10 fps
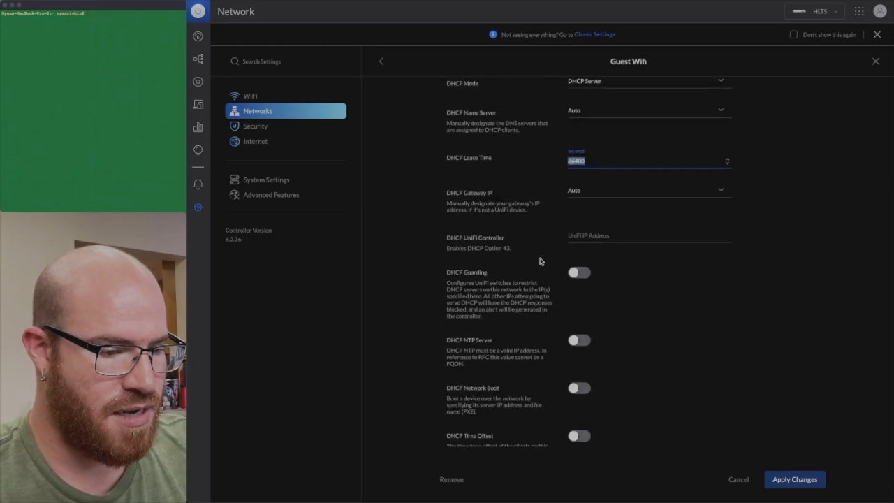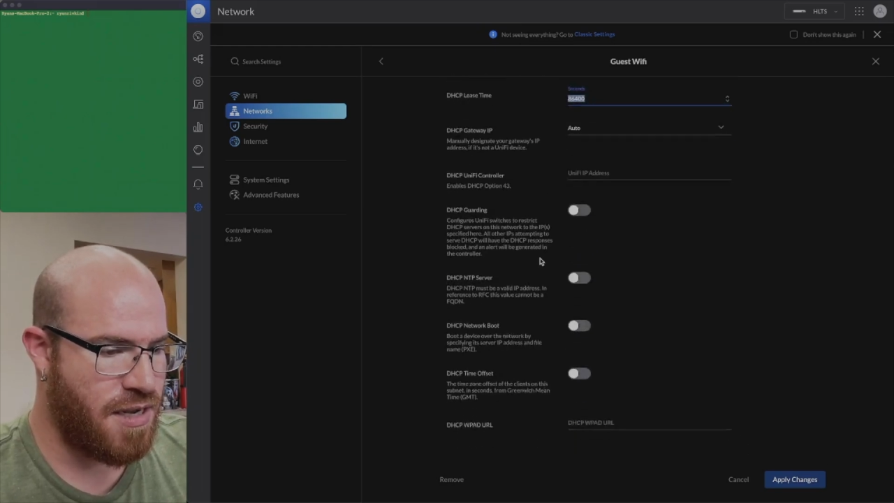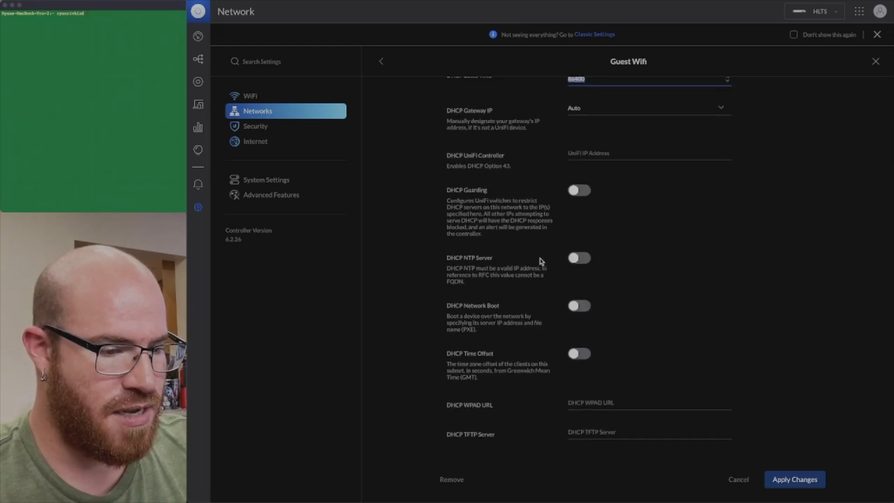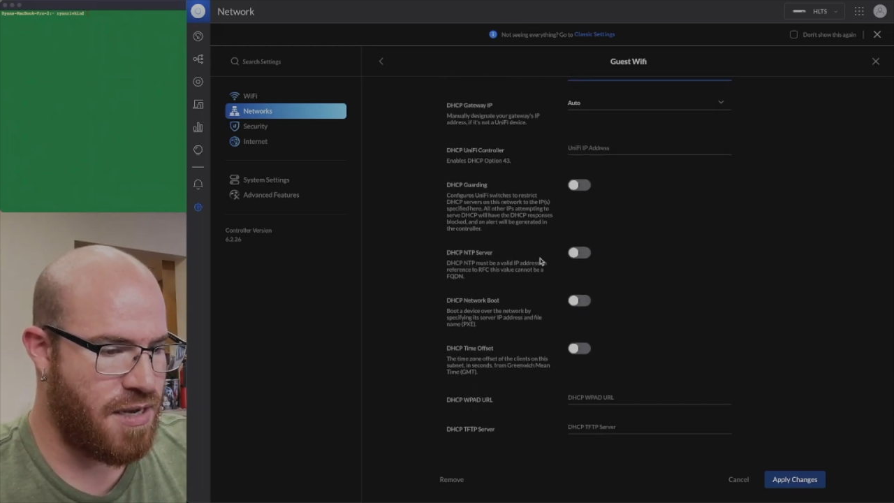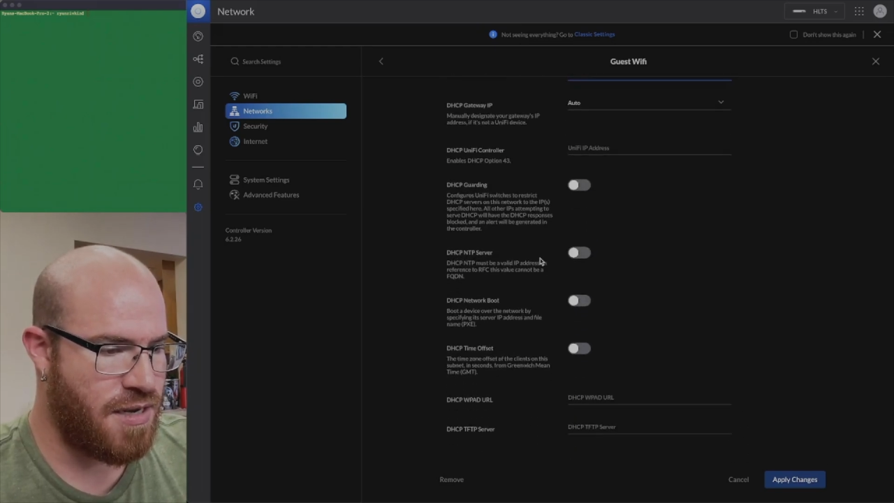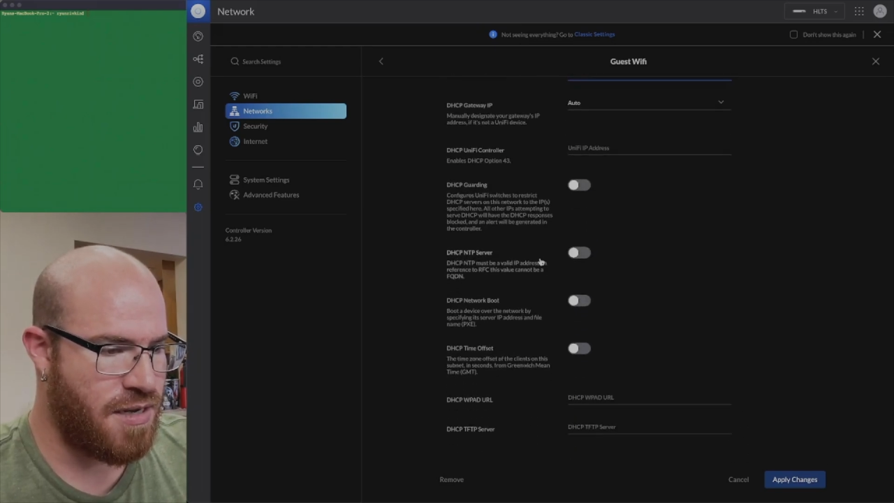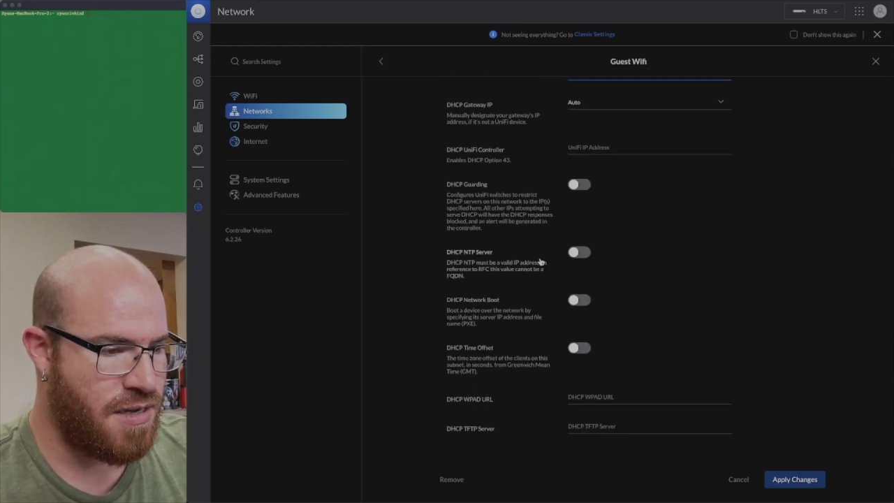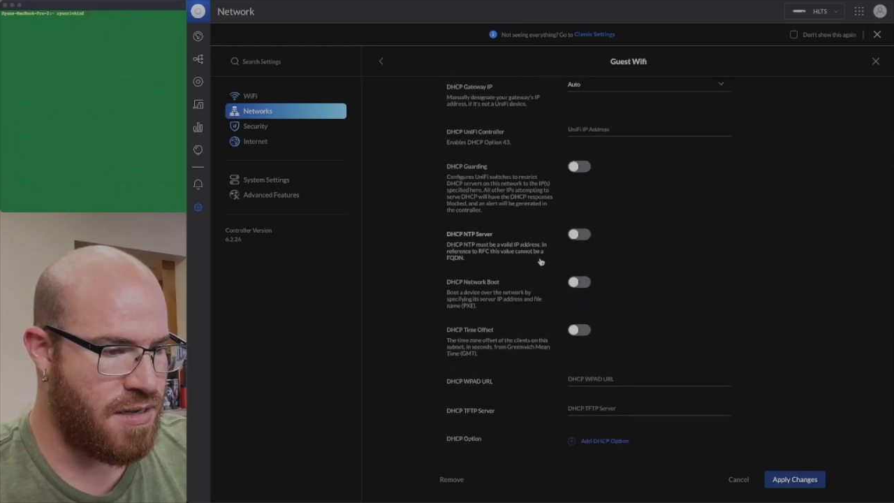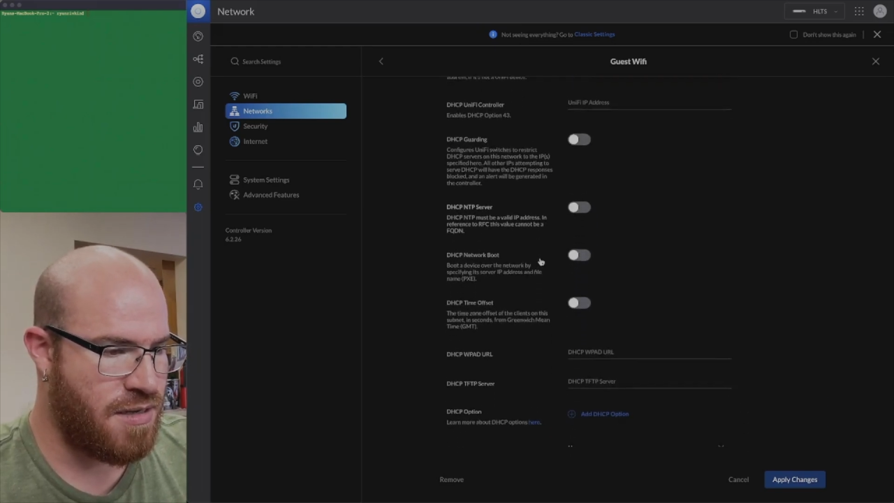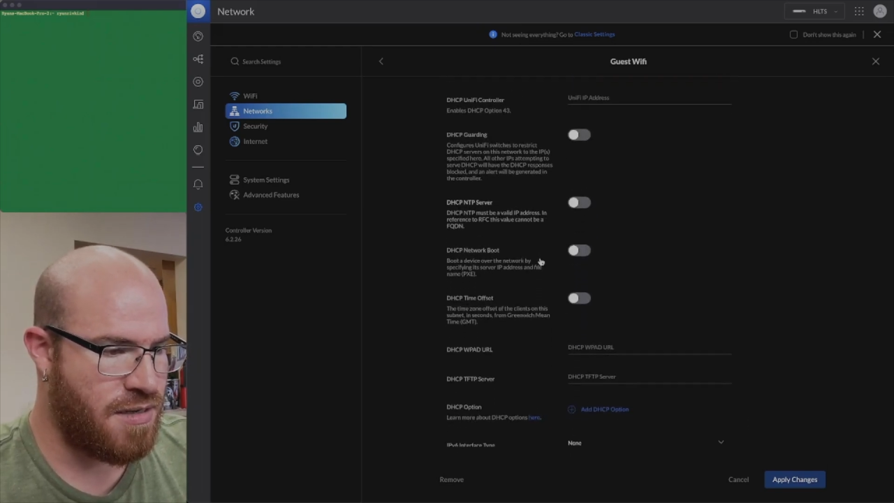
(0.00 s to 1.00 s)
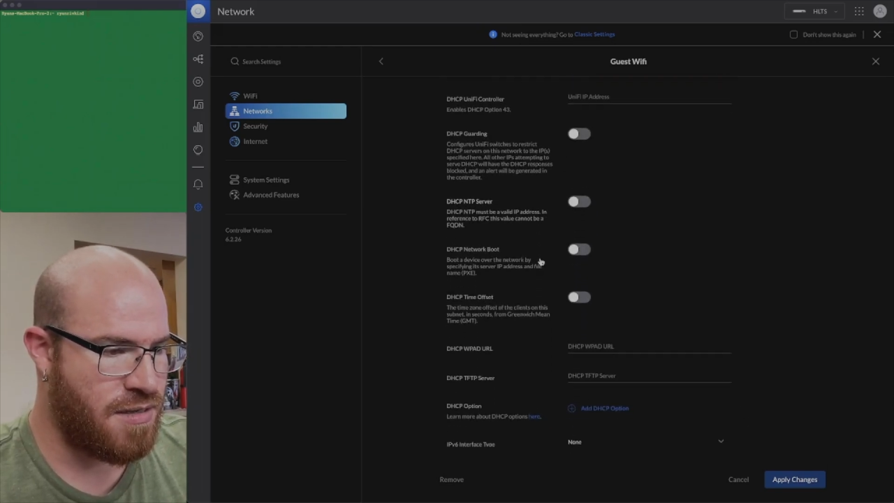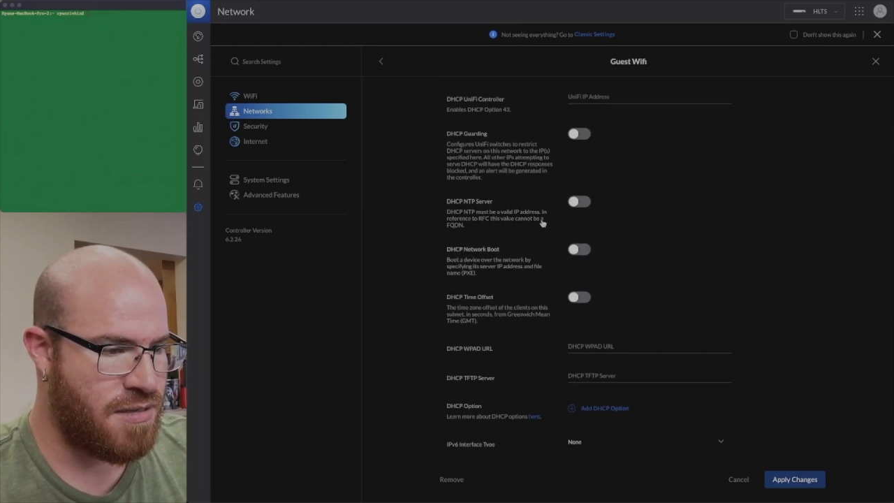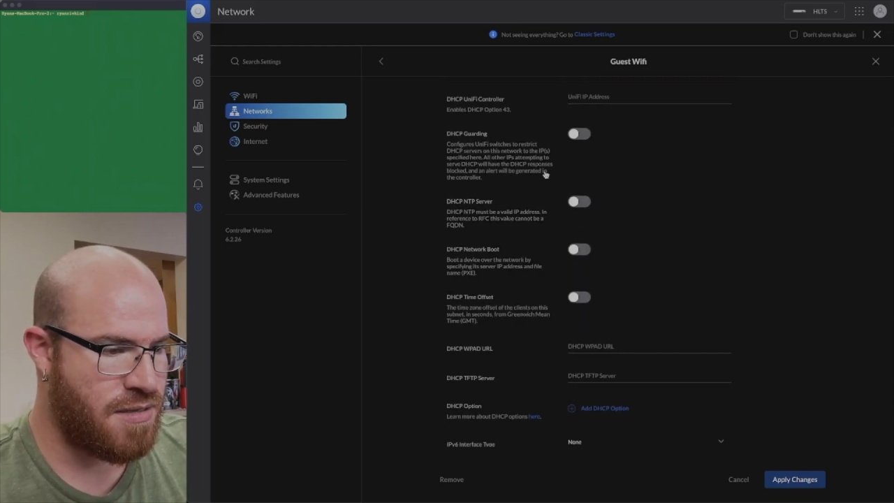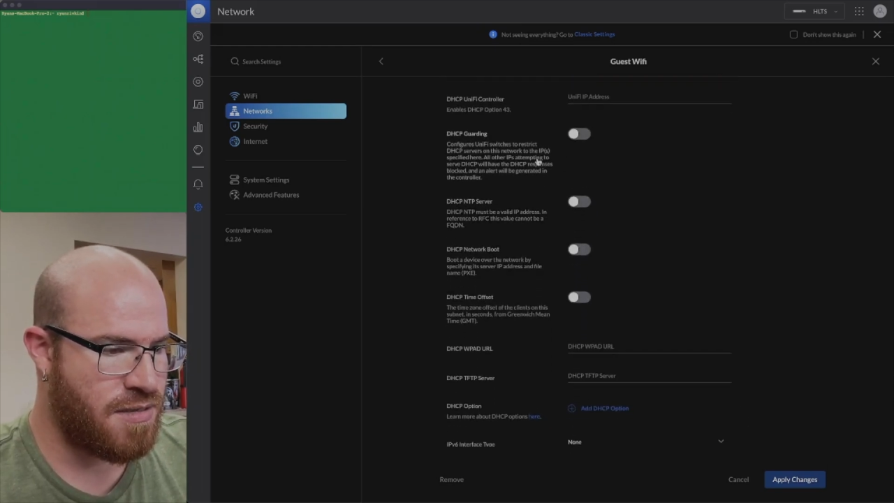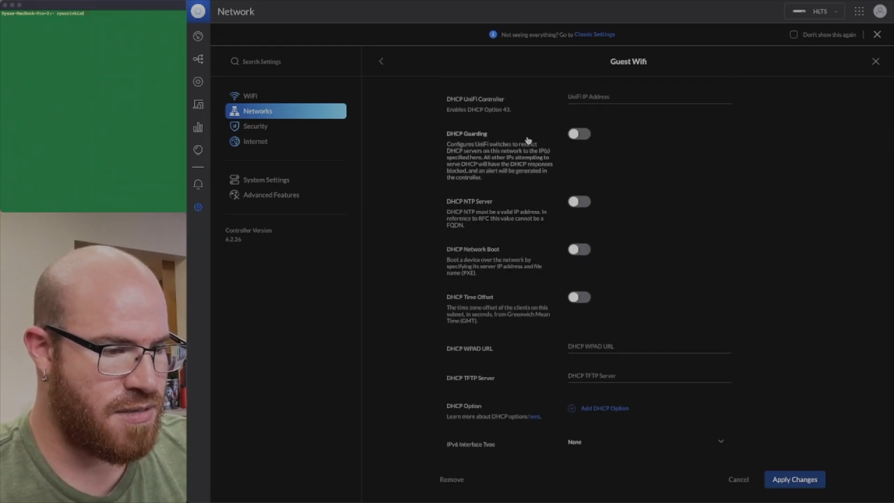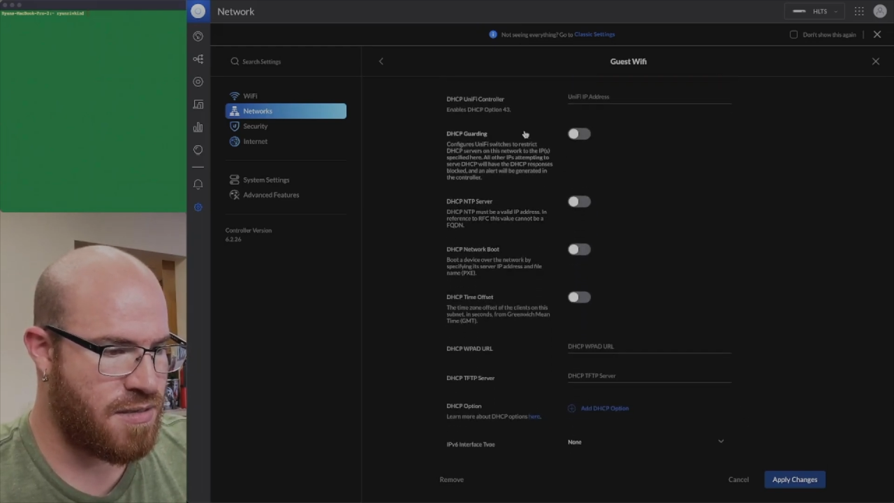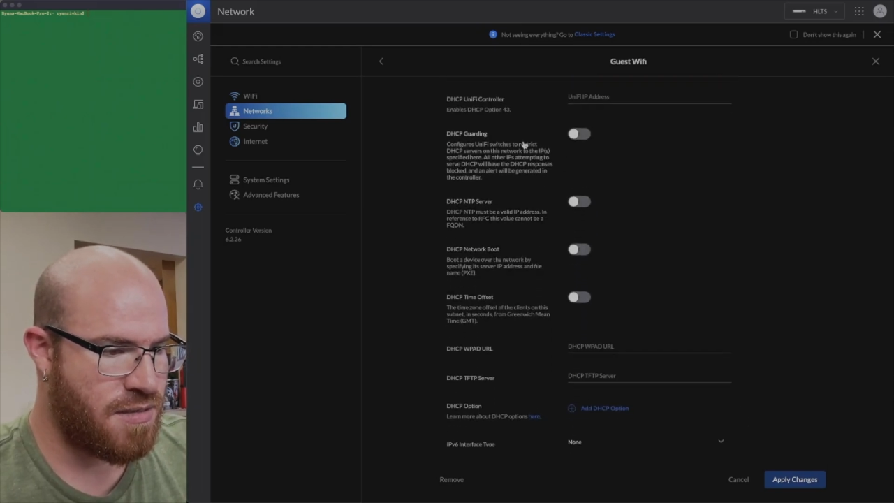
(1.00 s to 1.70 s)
and